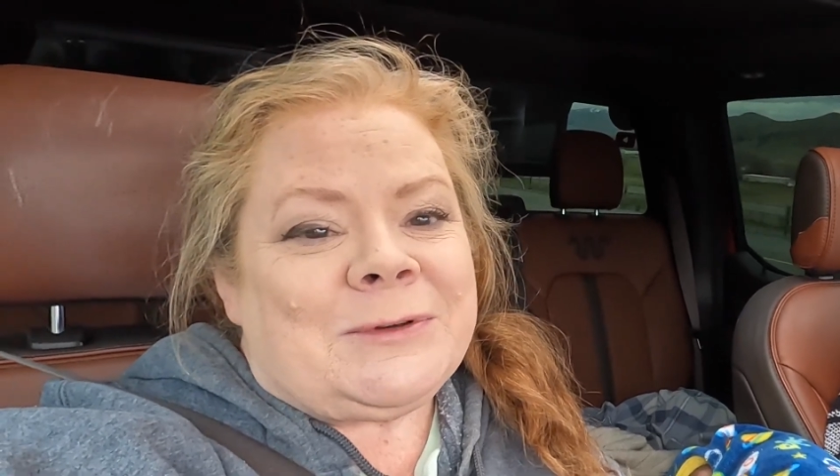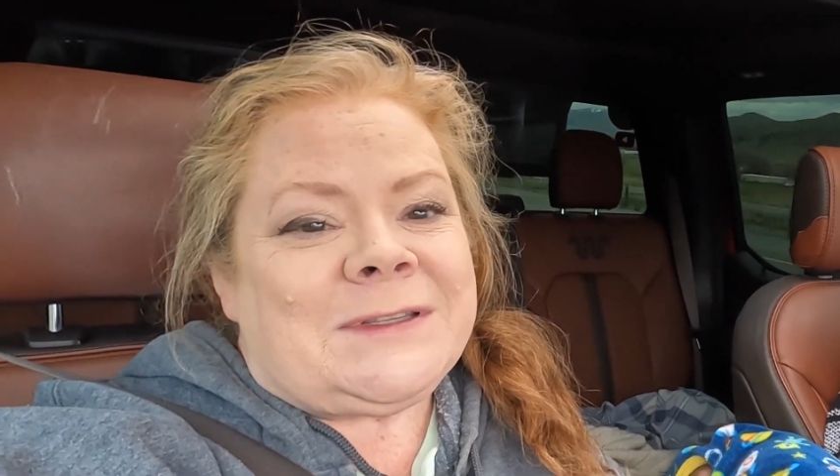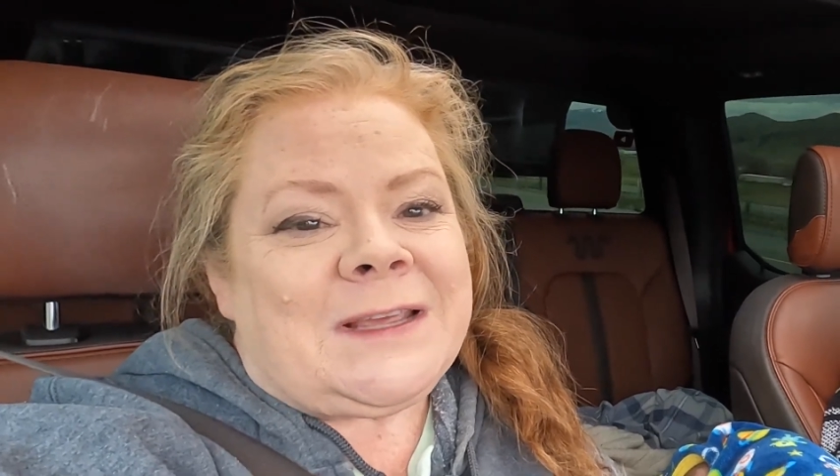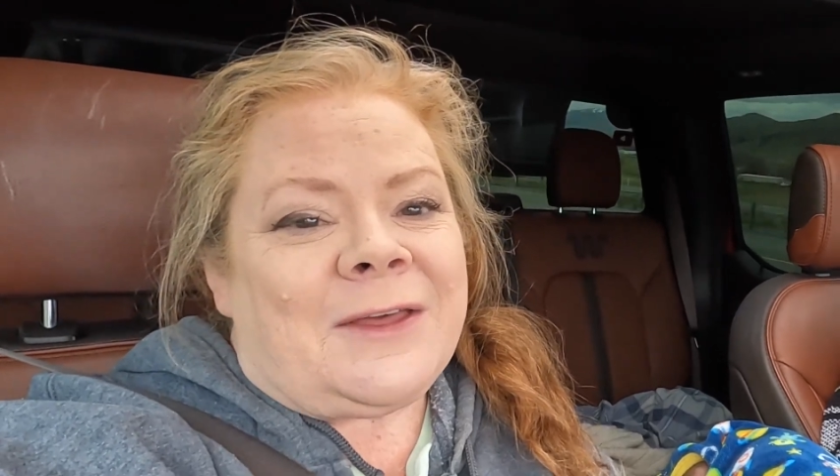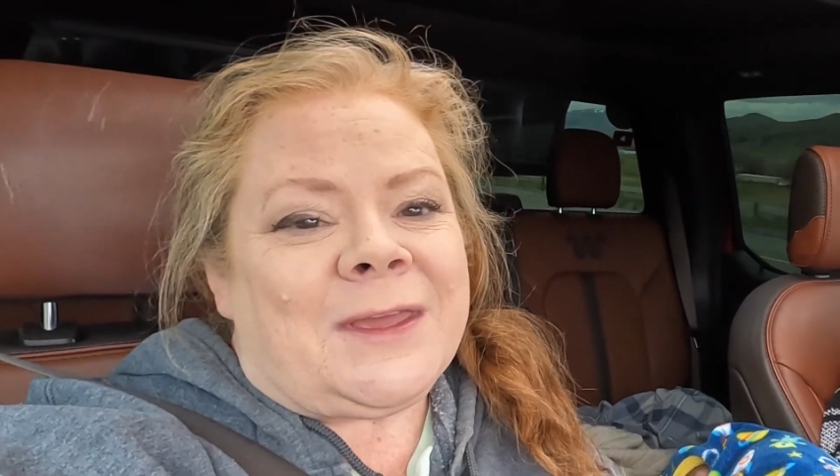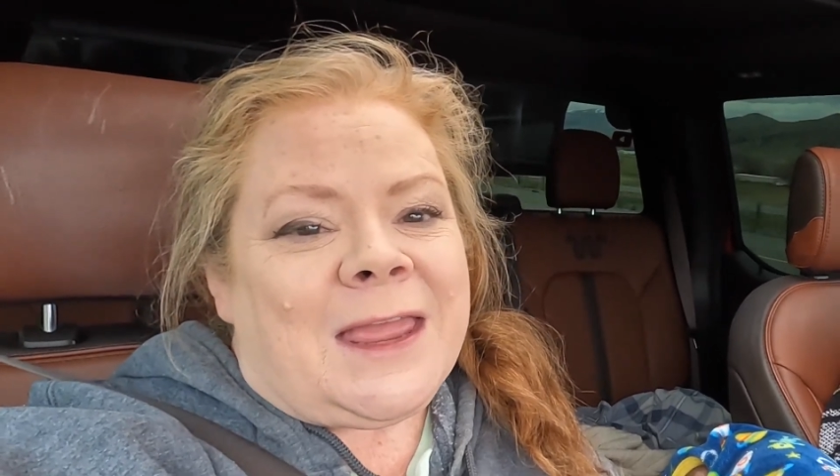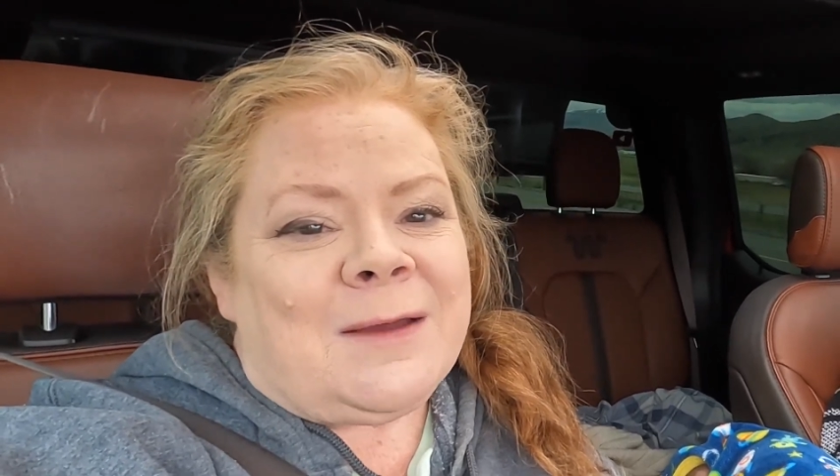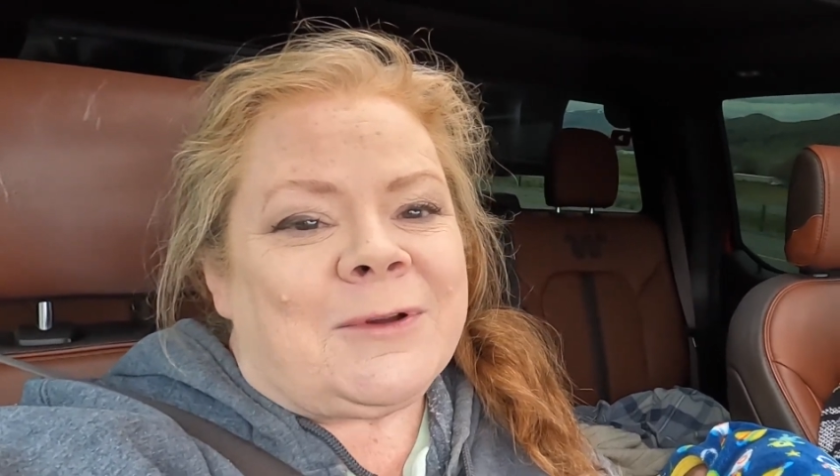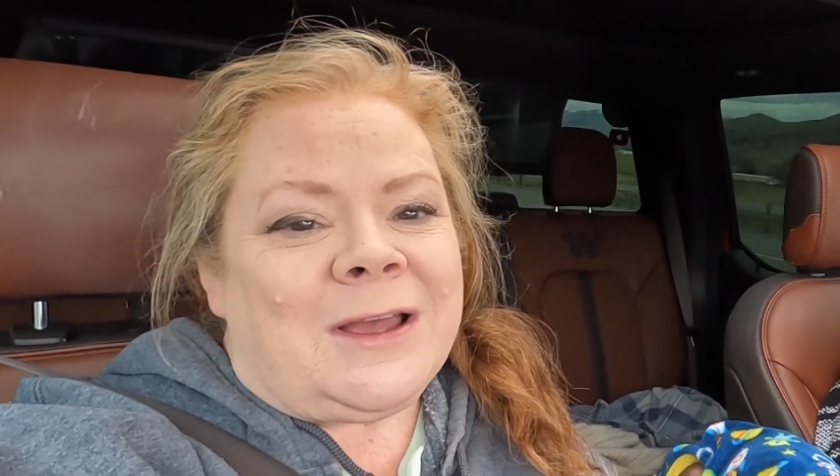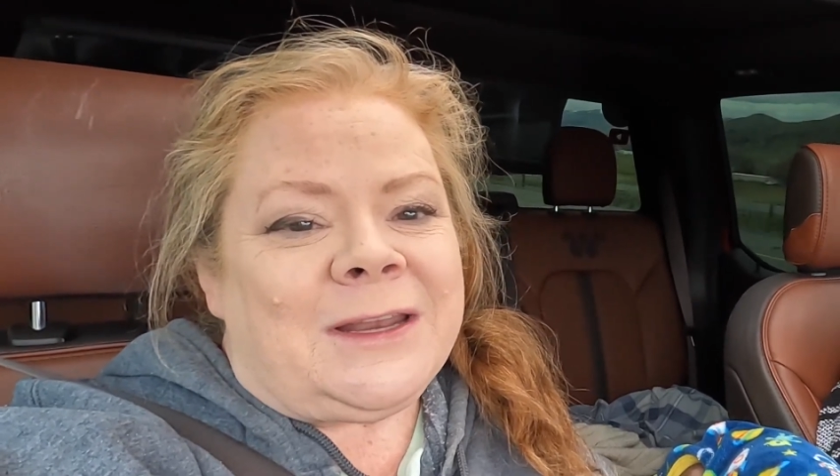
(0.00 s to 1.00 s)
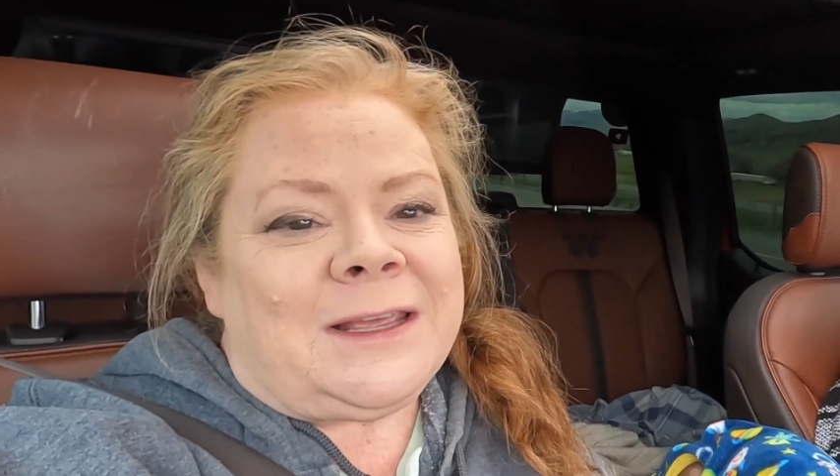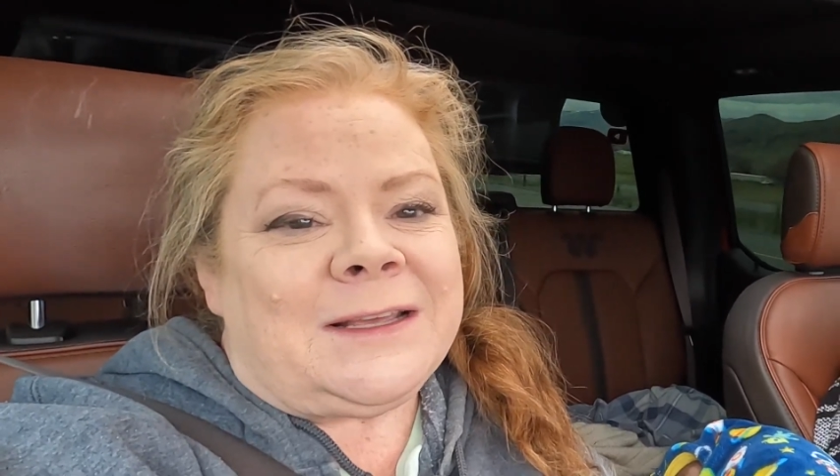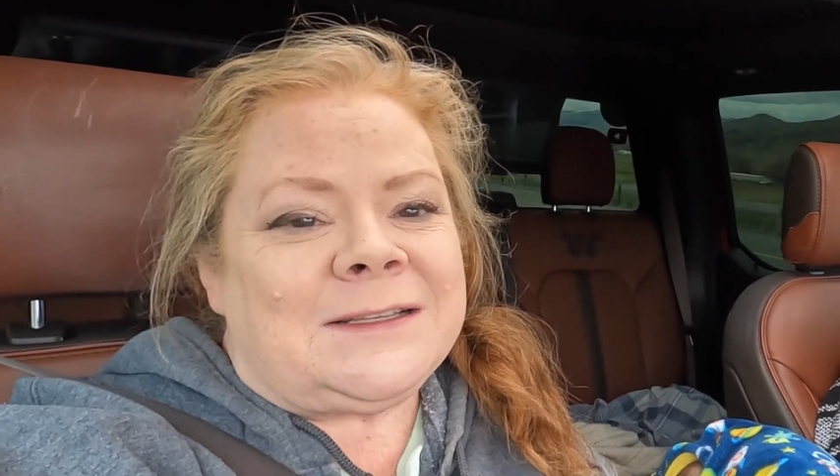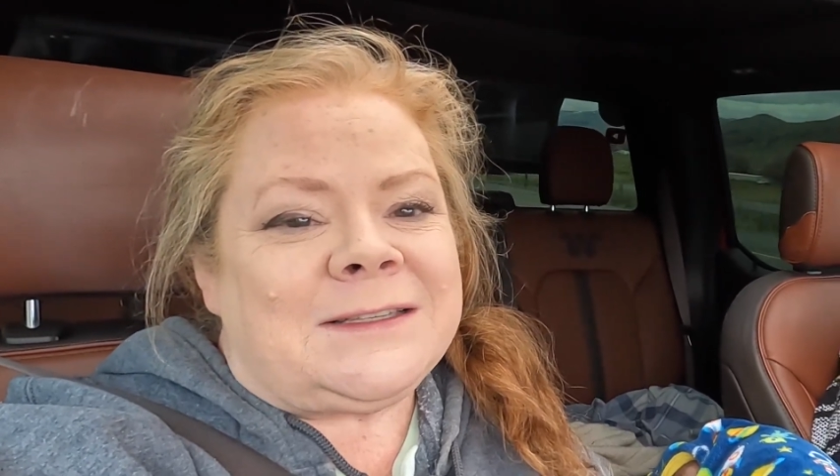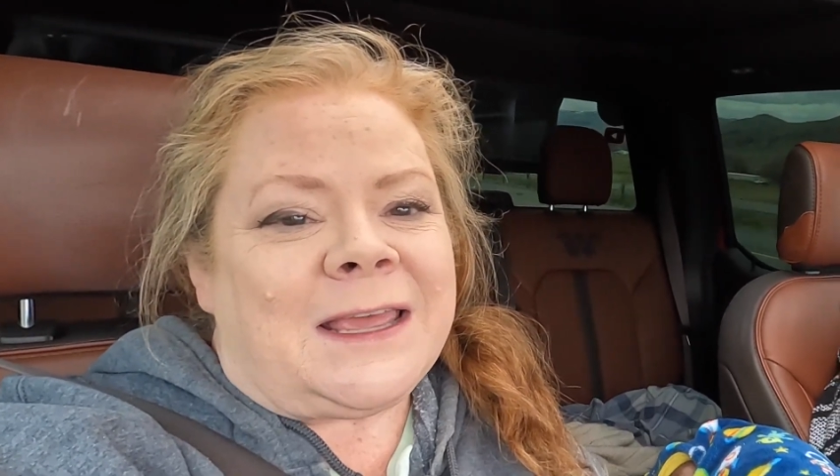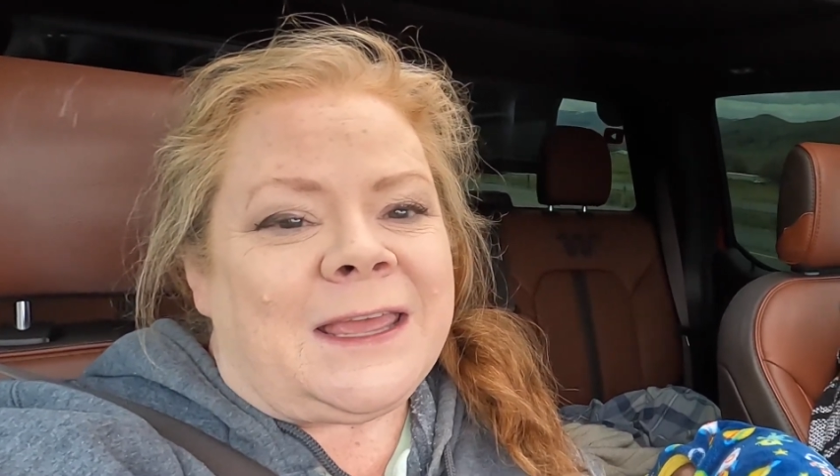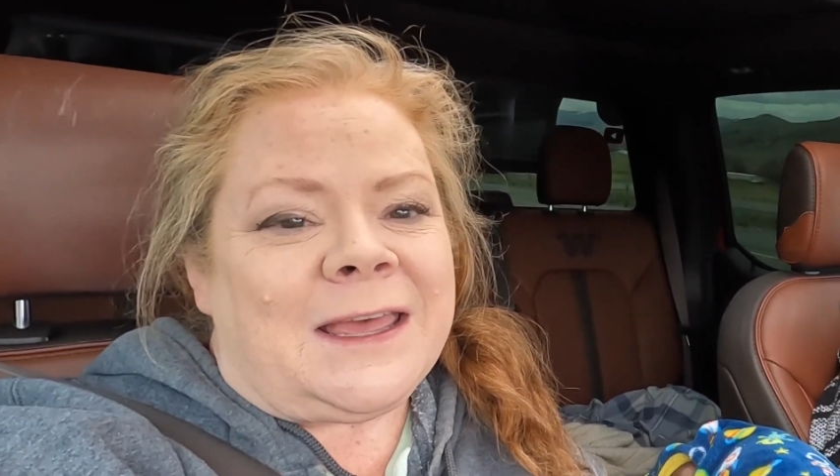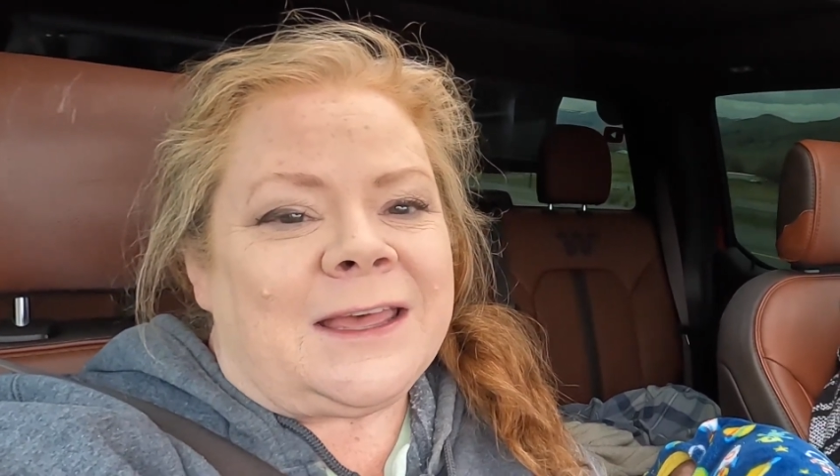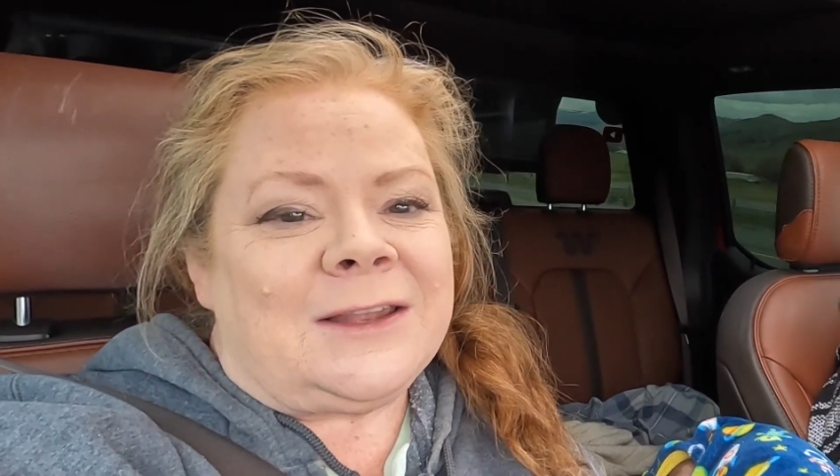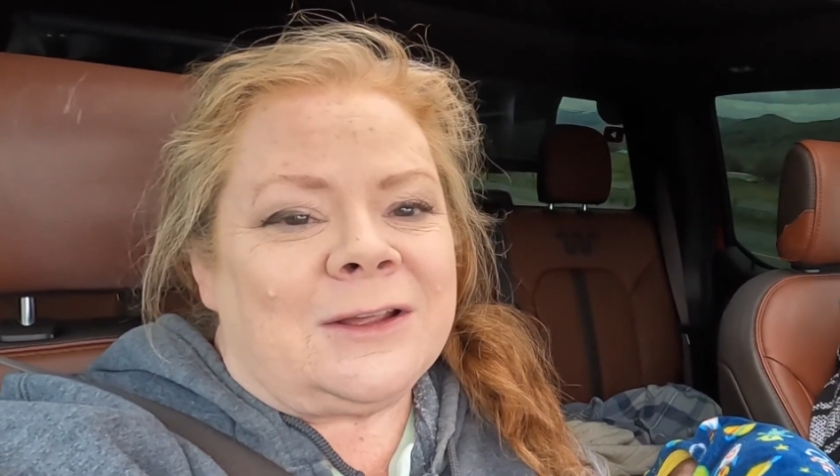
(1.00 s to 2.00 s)
we'll see how the campground is
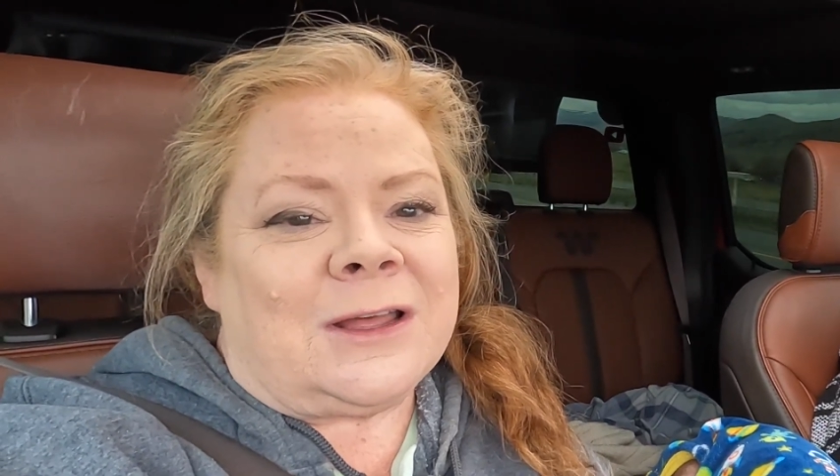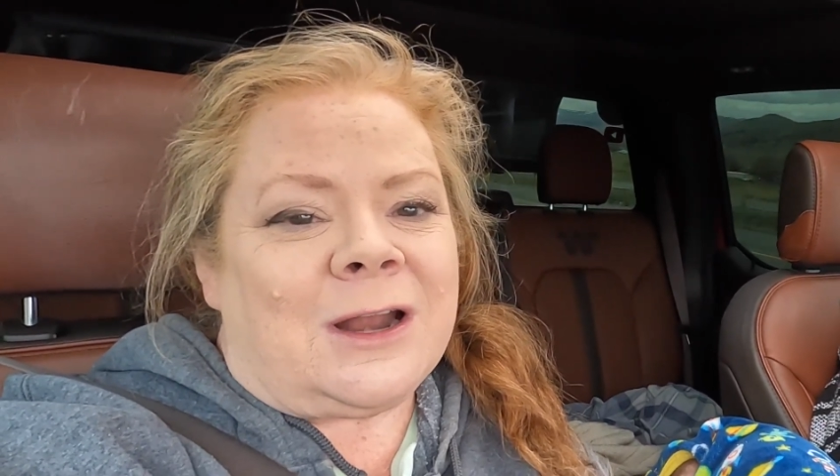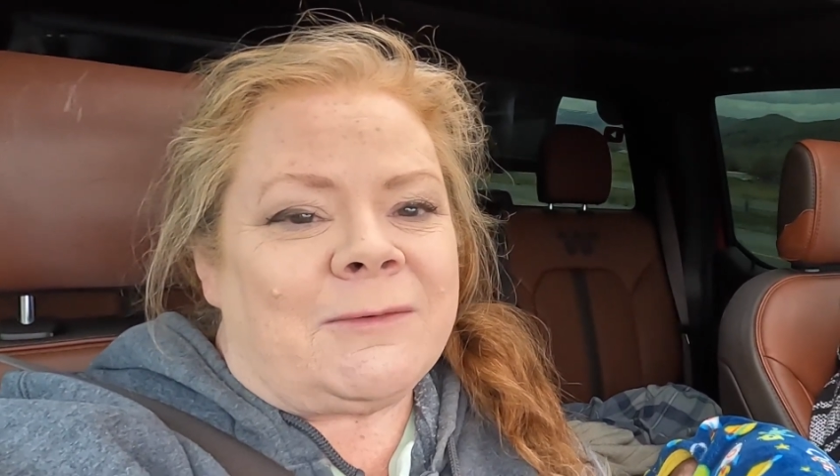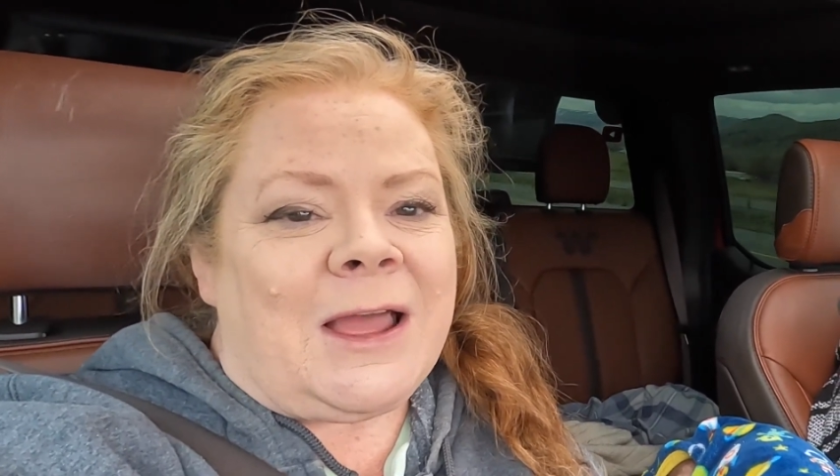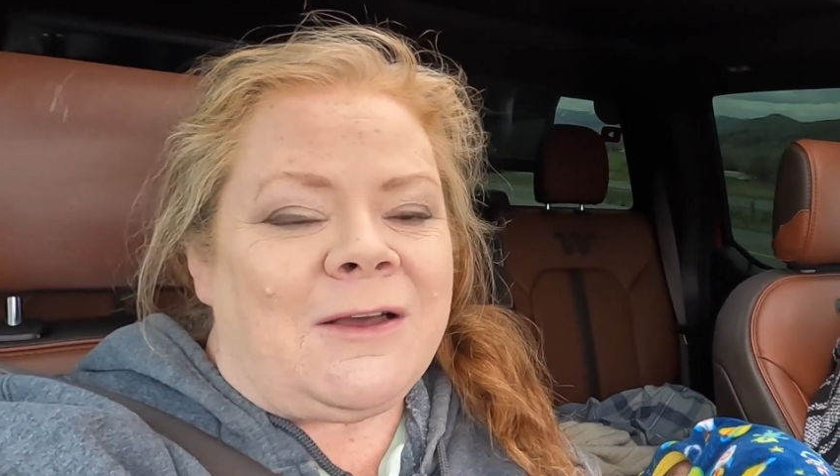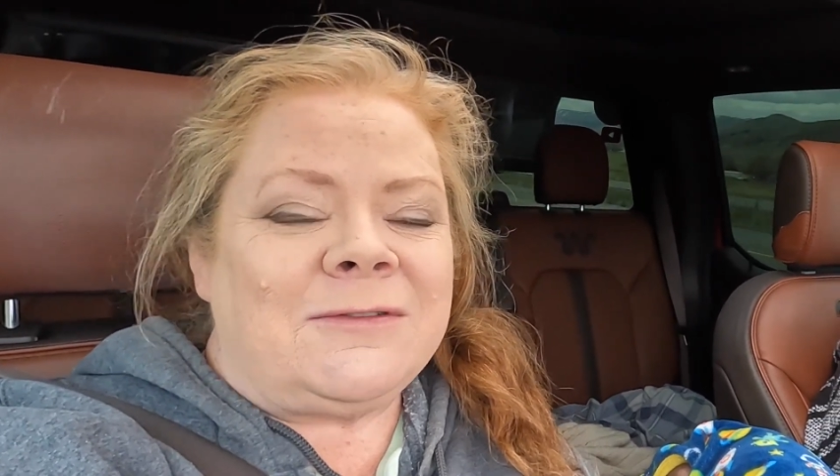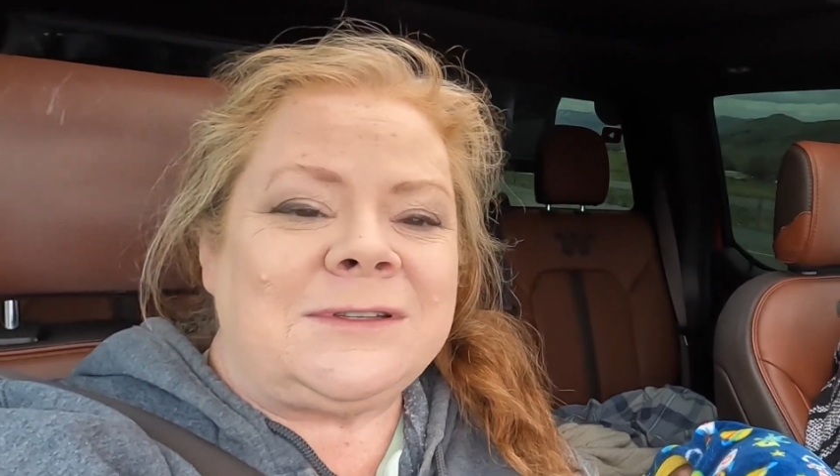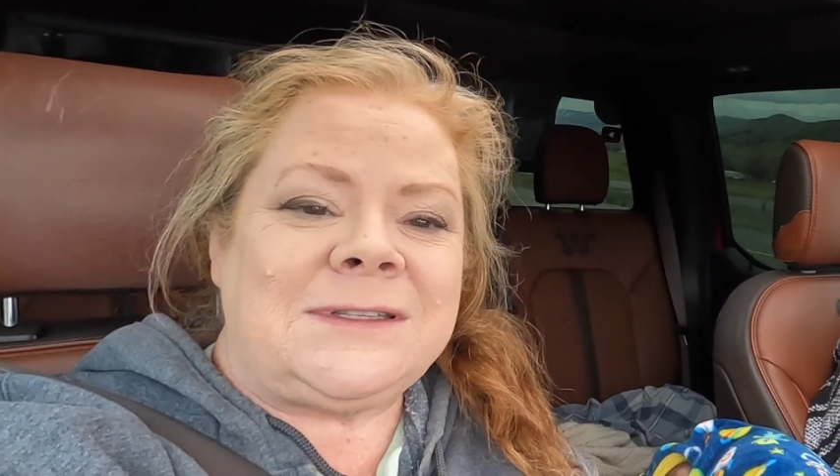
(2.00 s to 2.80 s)
and look at our route and